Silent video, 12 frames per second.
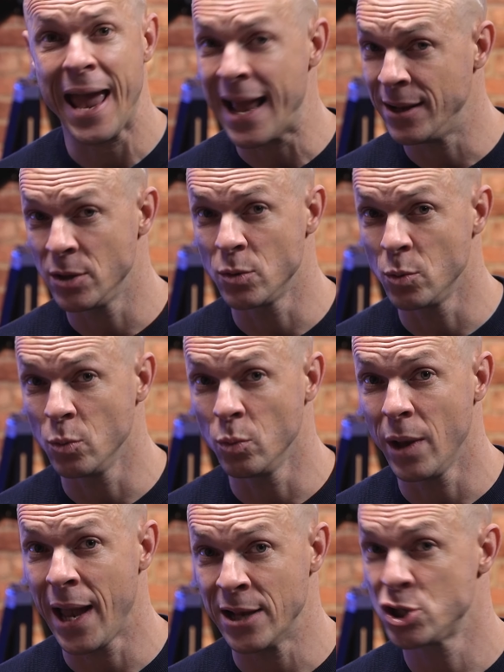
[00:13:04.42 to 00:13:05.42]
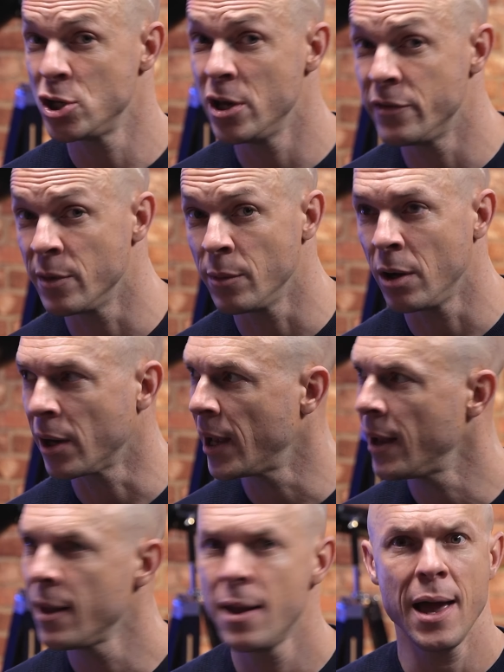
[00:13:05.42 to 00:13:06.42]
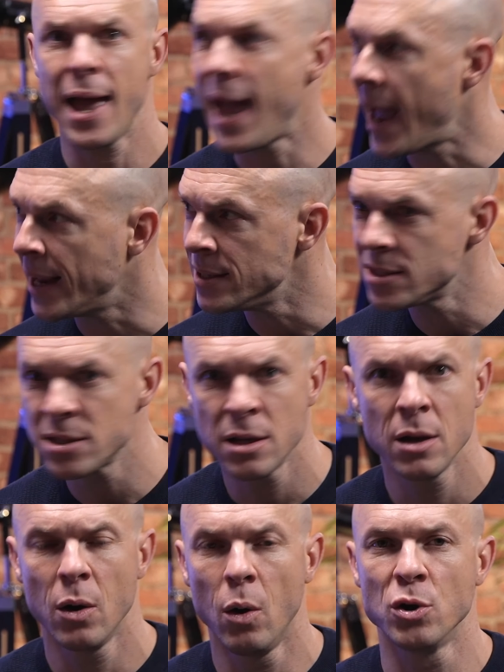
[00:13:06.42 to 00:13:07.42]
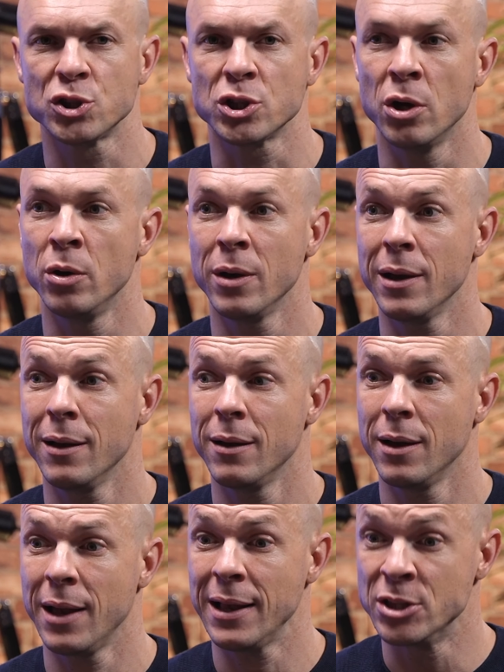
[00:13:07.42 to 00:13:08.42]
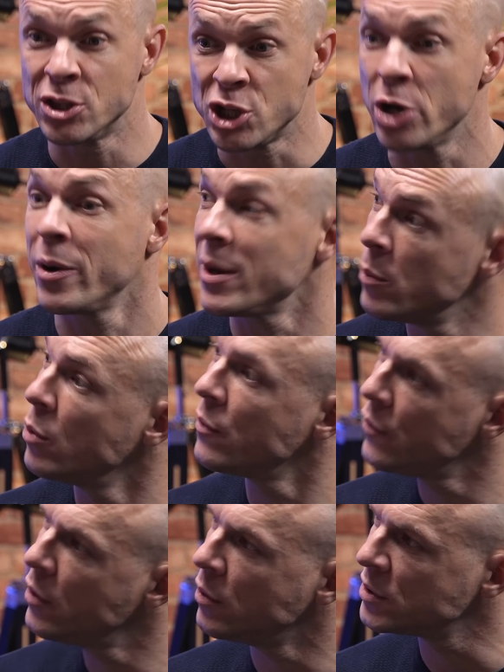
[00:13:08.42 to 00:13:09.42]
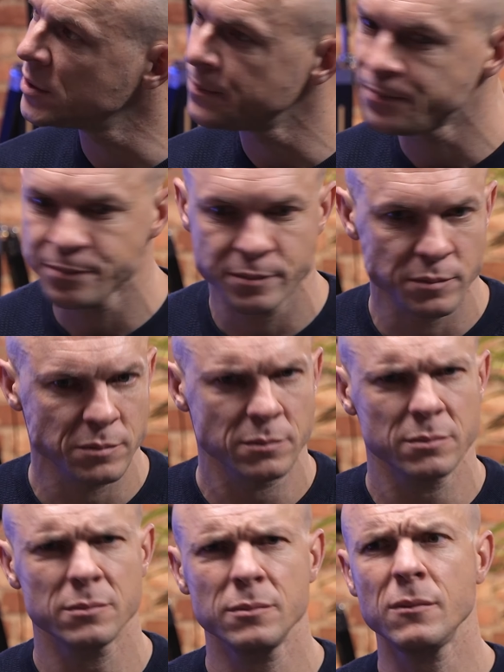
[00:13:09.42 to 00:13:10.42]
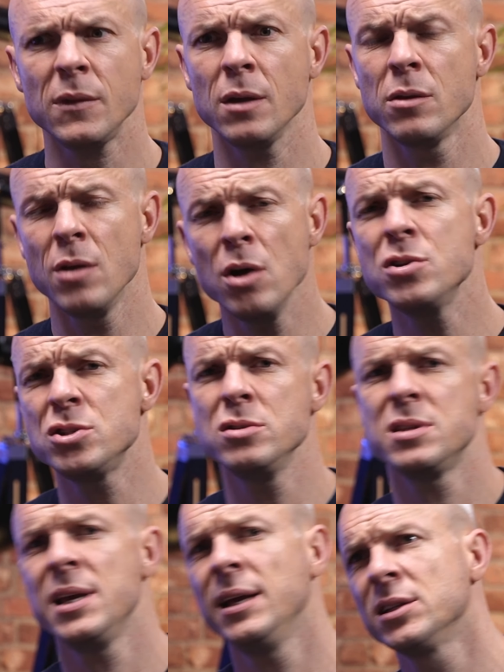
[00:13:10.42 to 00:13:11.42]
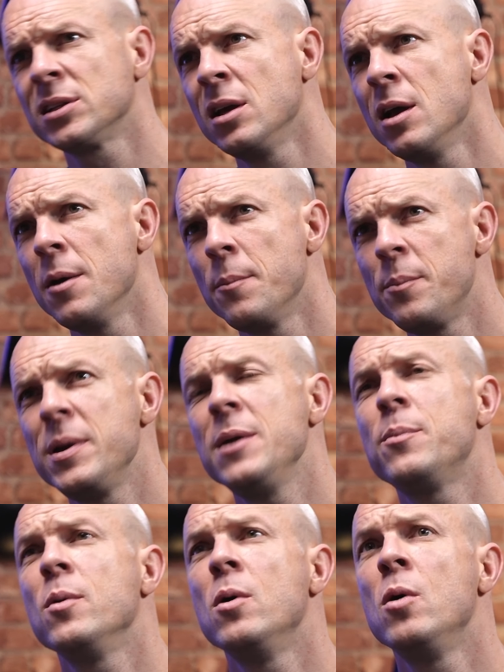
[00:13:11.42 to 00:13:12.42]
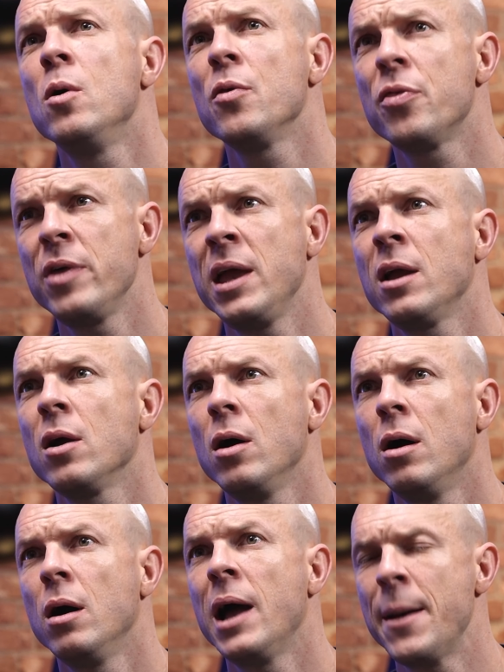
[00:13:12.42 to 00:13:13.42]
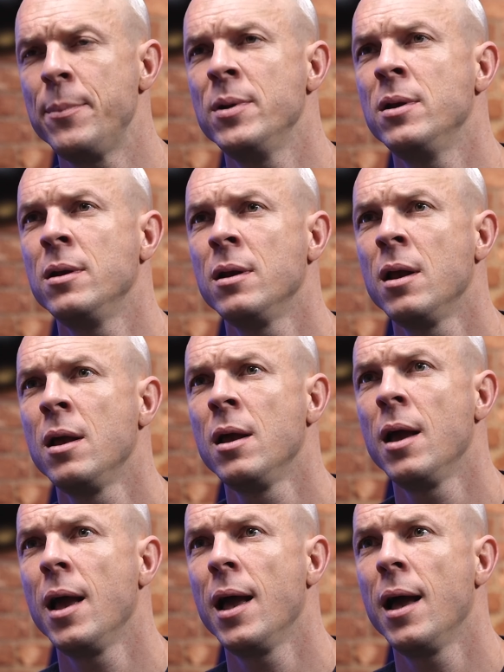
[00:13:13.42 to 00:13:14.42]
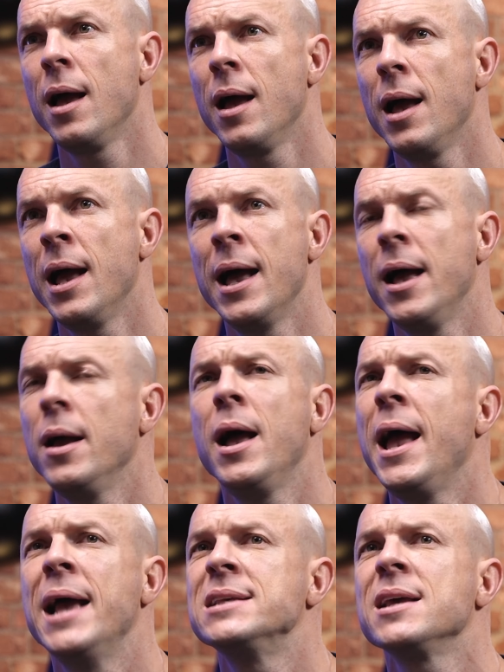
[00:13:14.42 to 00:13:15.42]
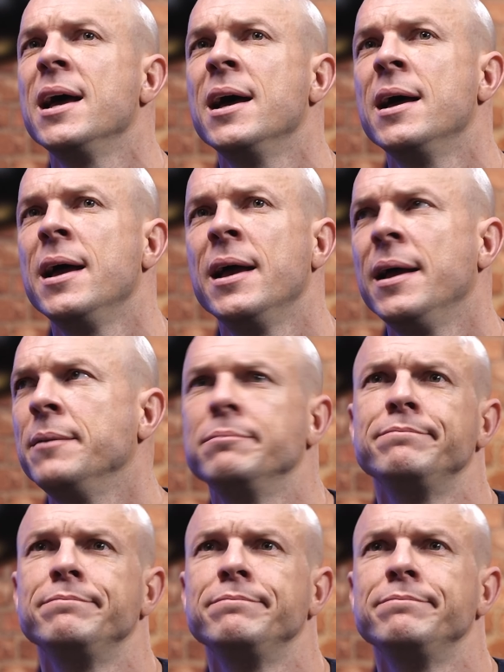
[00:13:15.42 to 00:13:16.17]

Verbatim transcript: and and serve them longer and also generate more referrals. Those two things people think happen uh, as a, uh,